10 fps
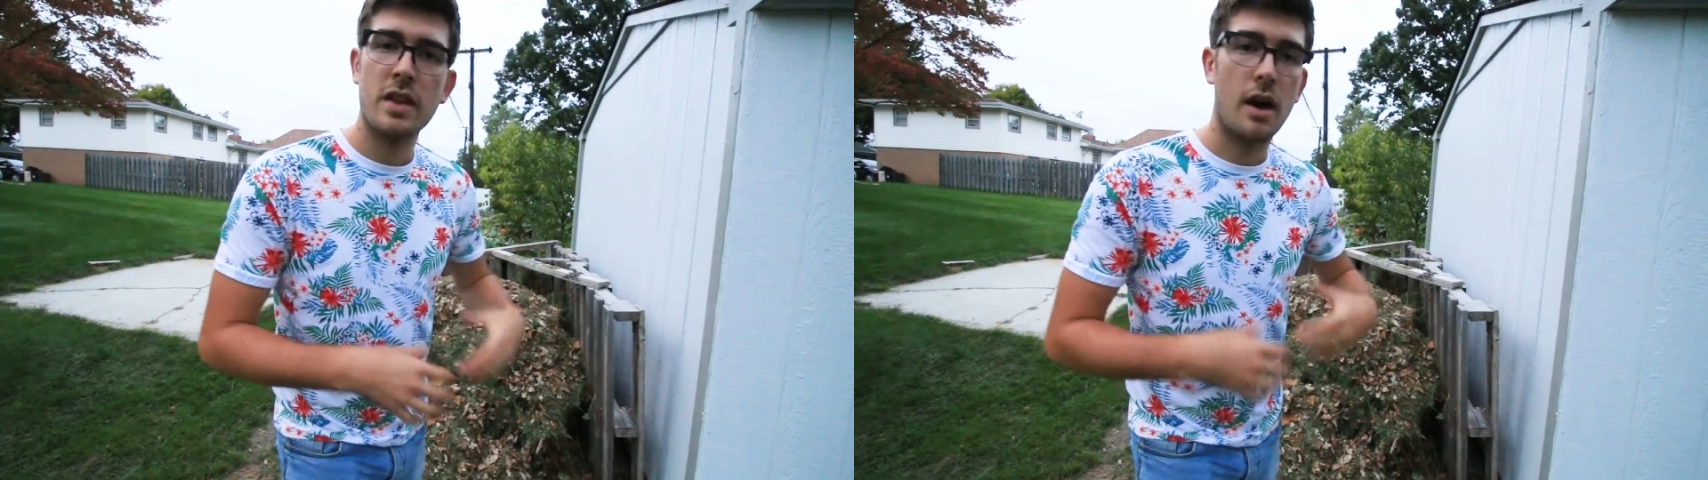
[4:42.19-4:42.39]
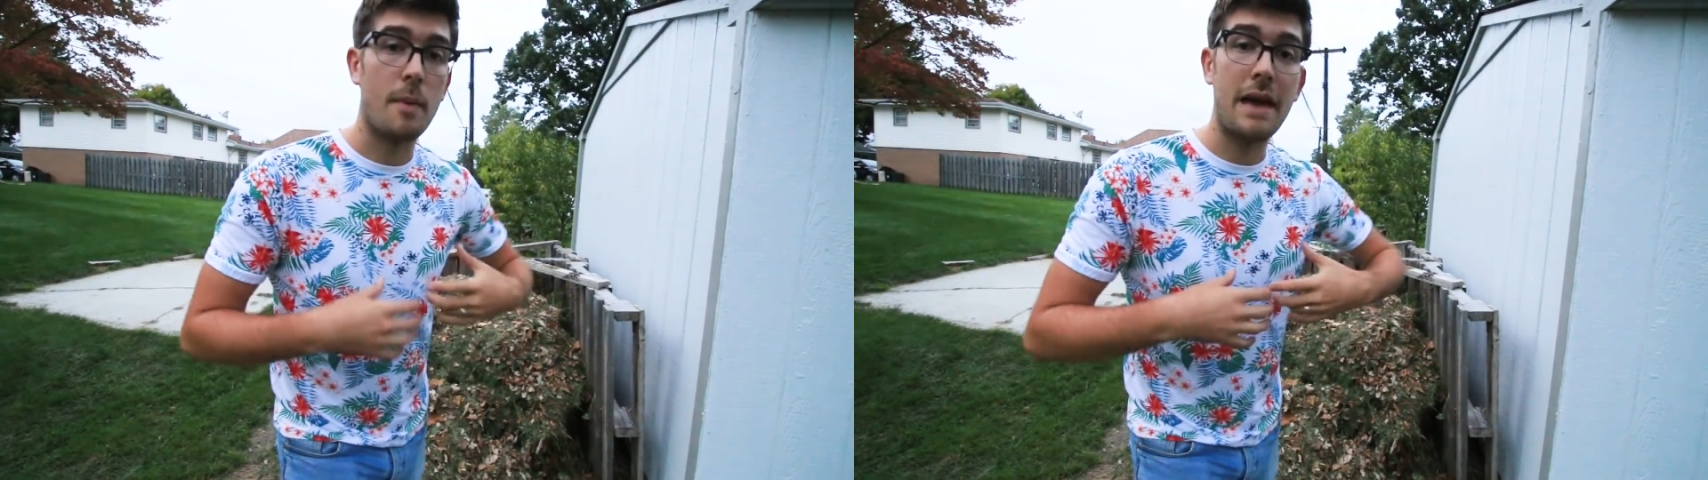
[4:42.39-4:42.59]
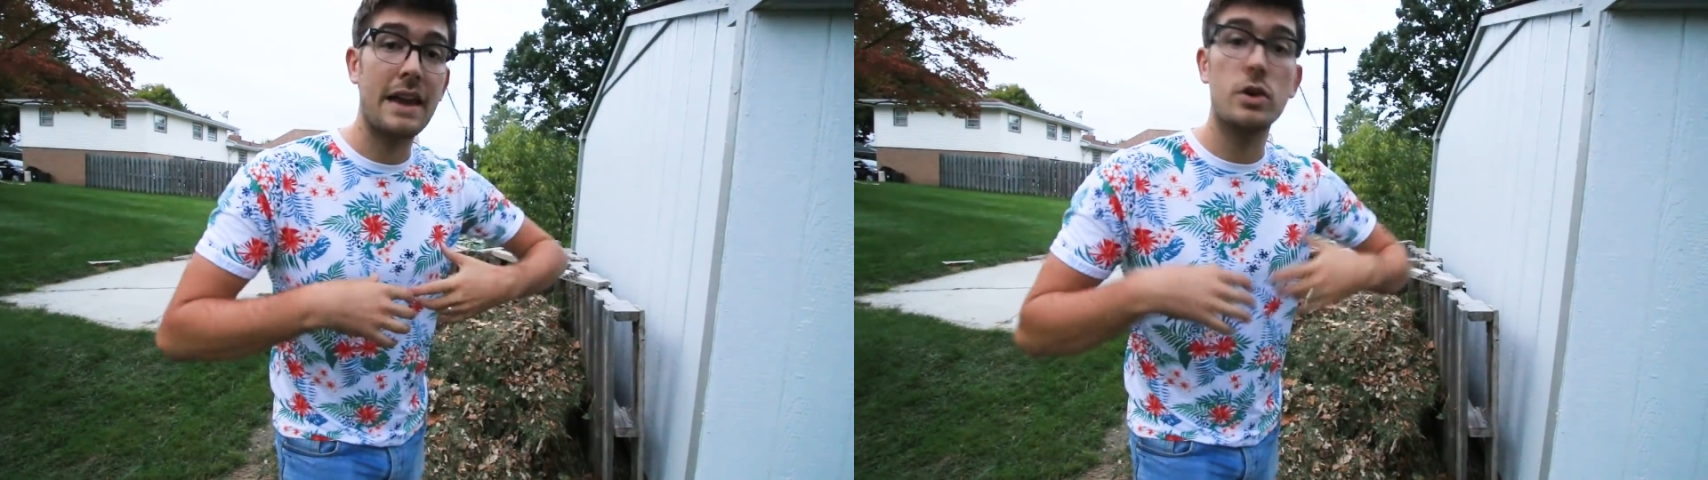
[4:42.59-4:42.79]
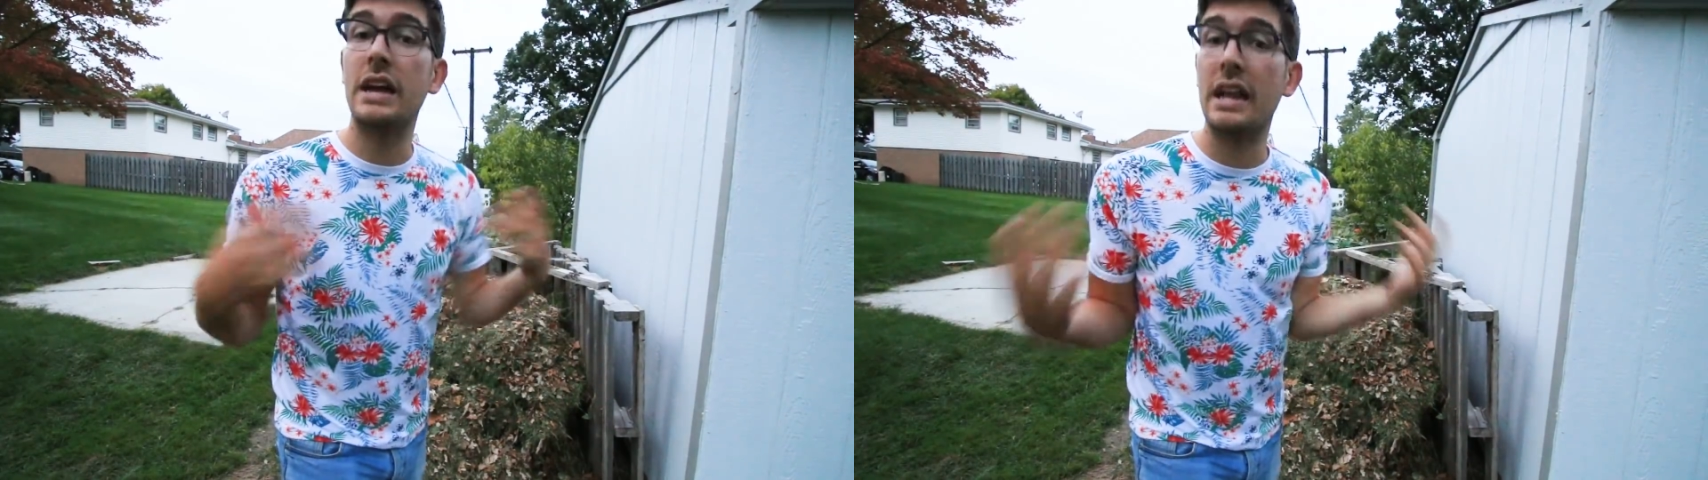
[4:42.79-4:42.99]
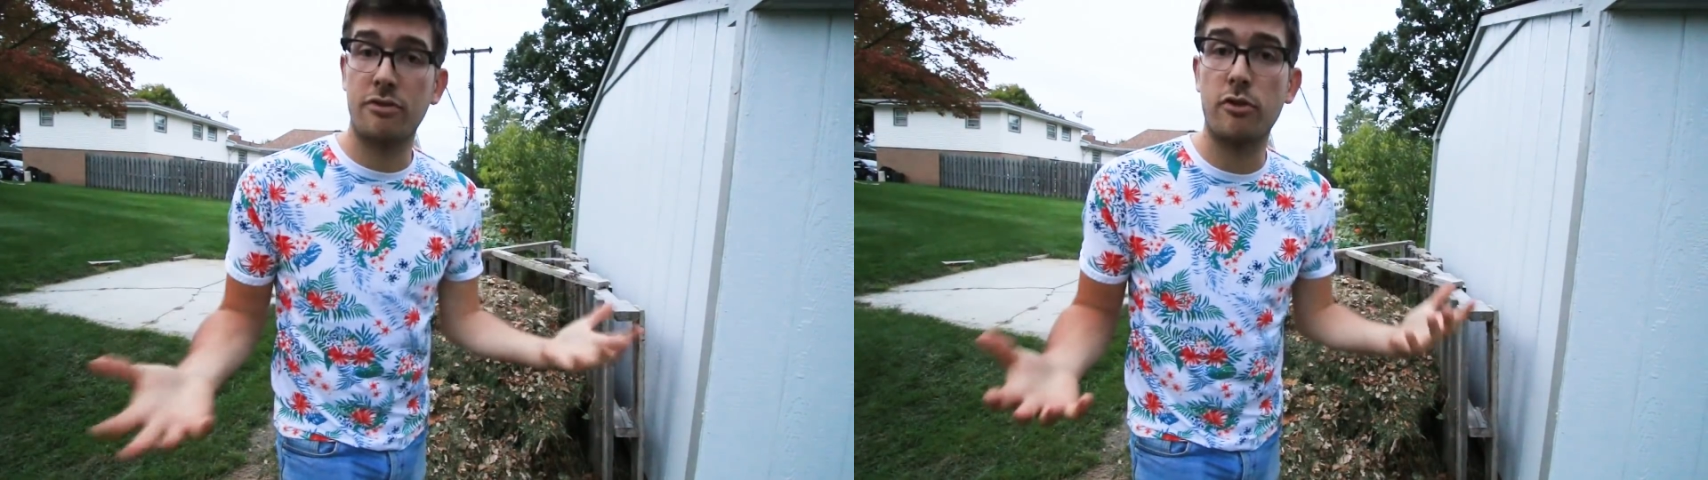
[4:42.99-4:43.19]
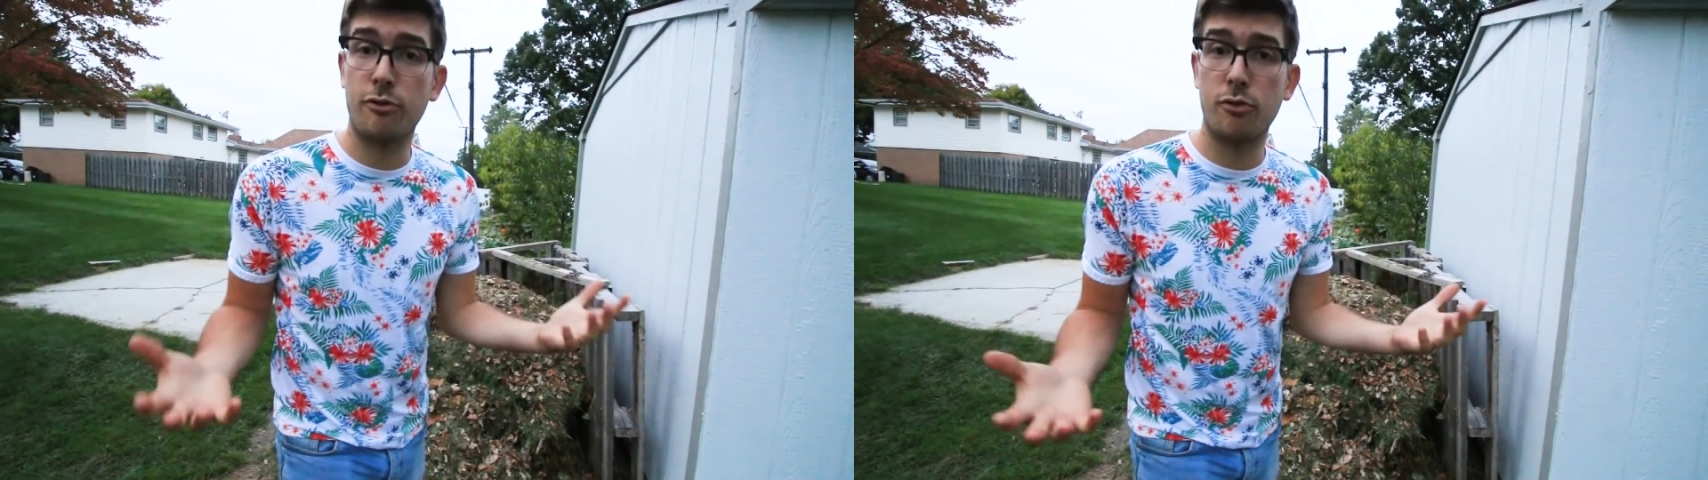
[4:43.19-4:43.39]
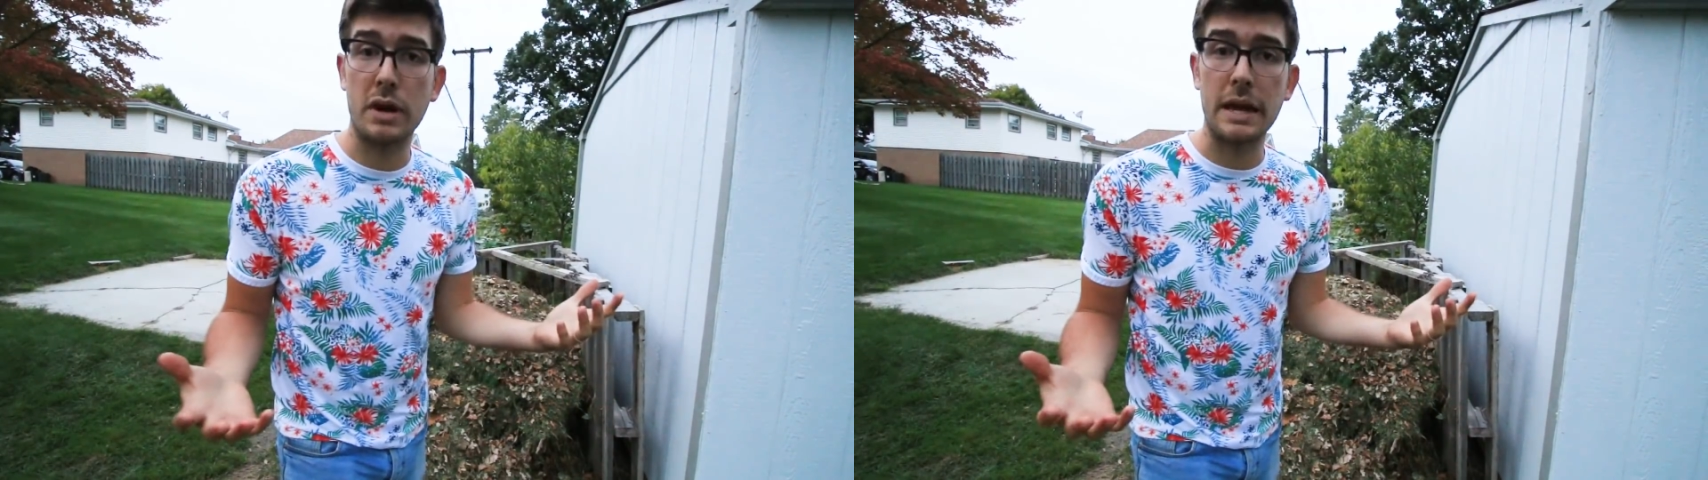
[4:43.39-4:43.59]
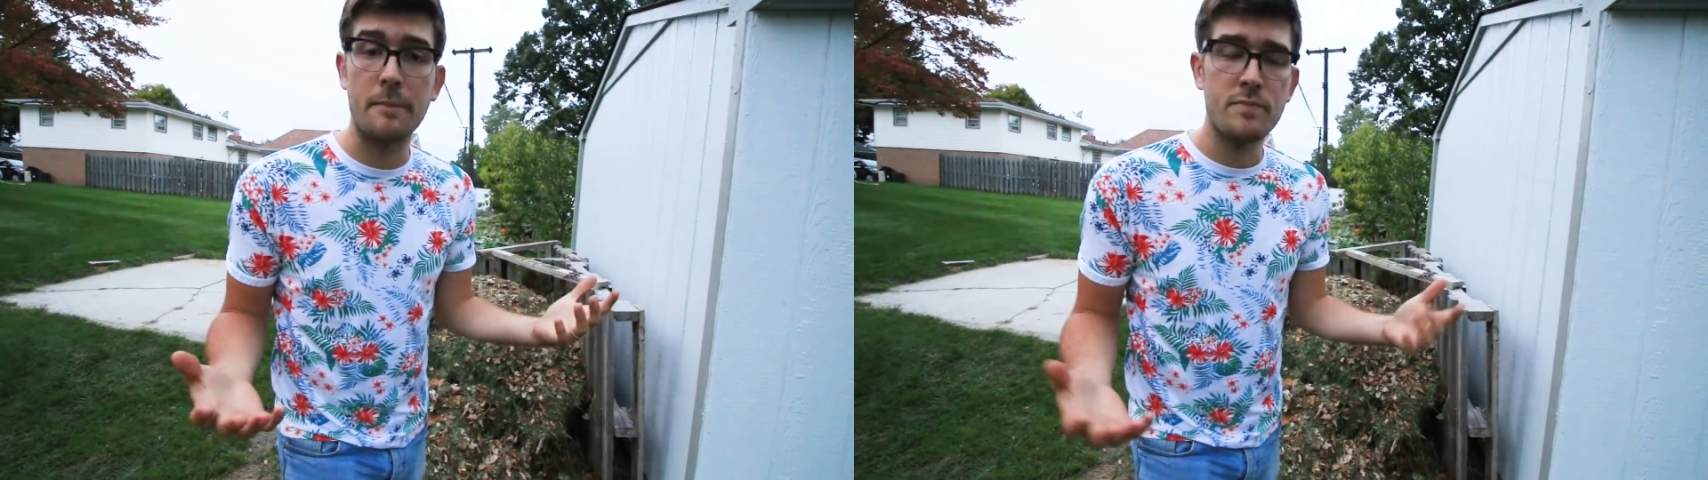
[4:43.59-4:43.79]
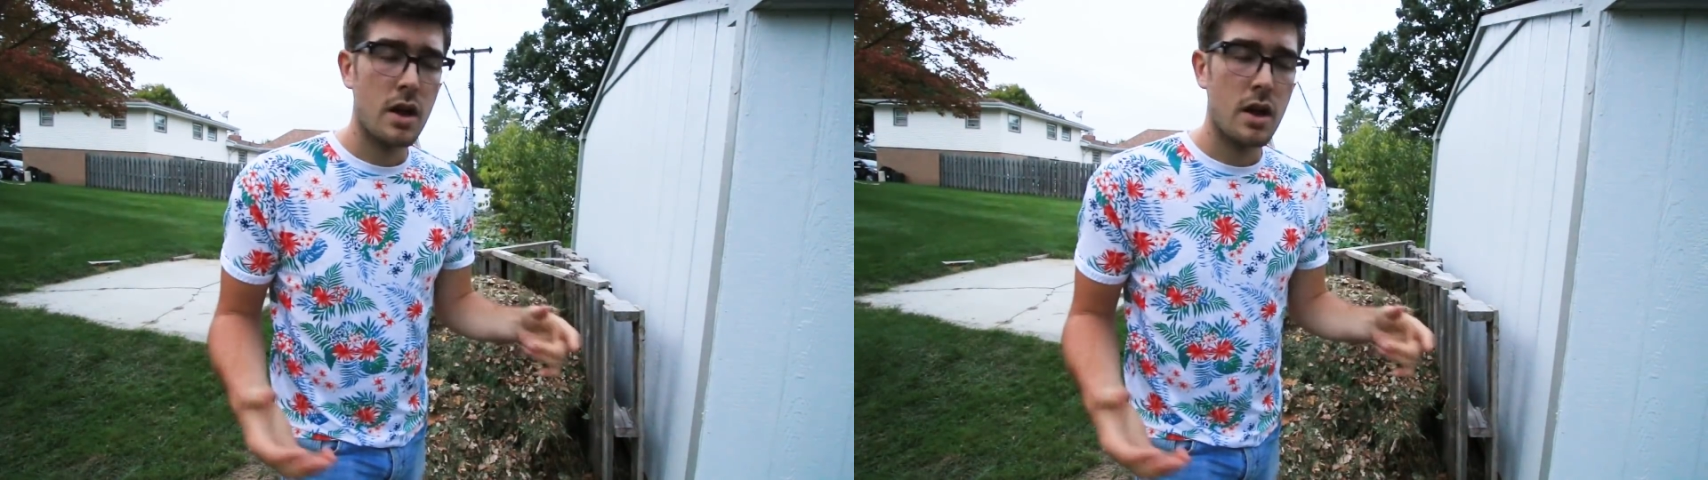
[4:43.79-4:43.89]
um, and you can get it for free.